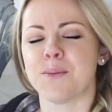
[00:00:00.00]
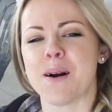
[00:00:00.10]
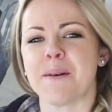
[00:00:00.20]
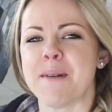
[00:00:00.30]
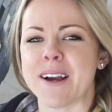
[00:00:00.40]

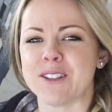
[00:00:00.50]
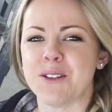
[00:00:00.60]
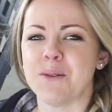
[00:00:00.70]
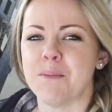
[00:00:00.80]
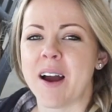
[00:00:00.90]
welcome back
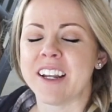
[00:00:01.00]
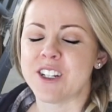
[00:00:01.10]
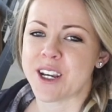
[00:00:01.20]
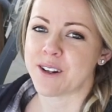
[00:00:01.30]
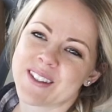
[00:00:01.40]
to my
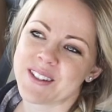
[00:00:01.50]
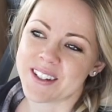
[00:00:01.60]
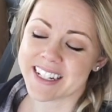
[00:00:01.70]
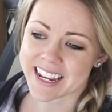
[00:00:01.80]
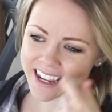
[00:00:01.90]
channel. So
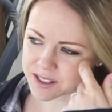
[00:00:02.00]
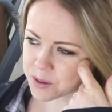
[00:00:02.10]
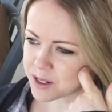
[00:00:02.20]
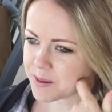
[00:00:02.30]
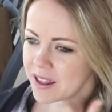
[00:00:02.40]
today is
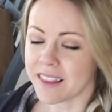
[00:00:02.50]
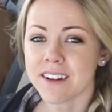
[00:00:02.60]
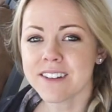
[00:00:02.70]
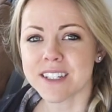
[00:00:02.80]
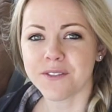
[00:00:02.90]
going to be a
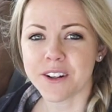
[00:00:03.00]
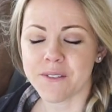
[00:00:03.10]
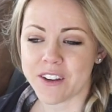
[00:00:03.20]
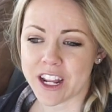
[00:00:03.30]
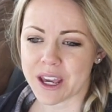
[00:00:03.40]
little
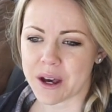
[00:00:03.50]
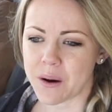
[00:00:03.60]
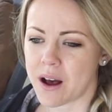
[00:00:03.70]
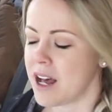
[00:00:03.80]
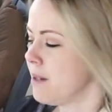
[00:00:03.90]
different
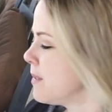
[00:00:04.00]
video.